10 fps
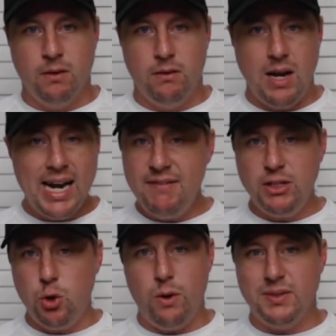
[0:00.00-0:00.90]
not even
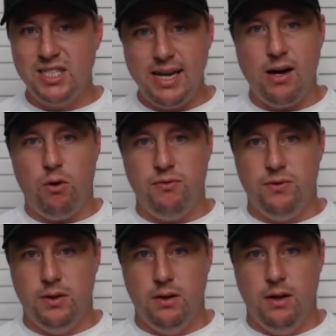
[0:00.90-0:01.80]
to himself.
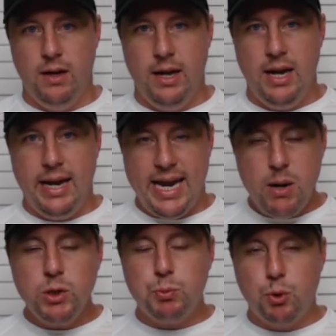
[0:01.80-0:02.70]
He
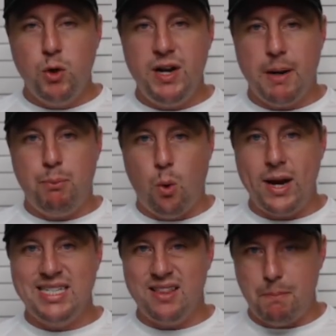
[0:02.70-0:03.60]
was proving a
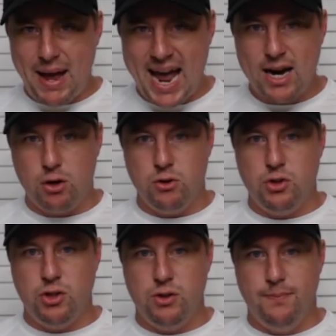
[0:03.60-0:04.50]
point to the
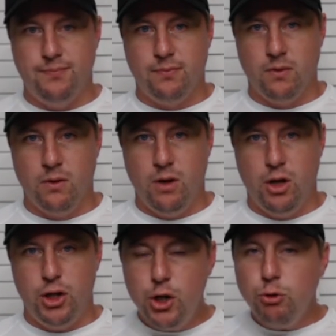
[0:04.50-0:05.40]
Packers.
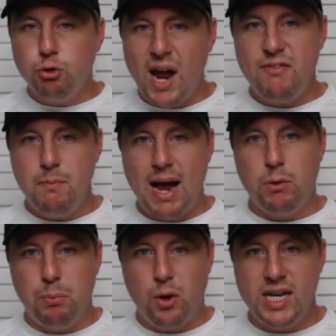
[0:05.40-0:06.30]
You draft my
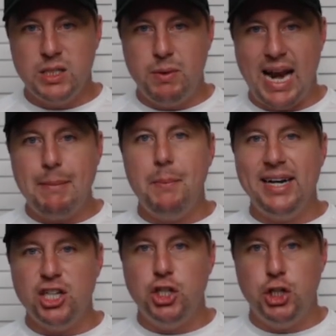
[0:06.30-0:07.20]
replacement, I'm
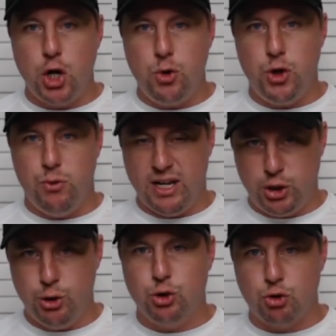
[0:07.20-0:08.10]
about to show you
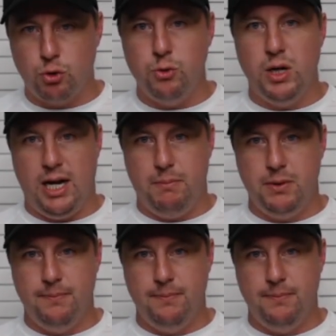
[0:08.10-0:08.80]
that you screwed up.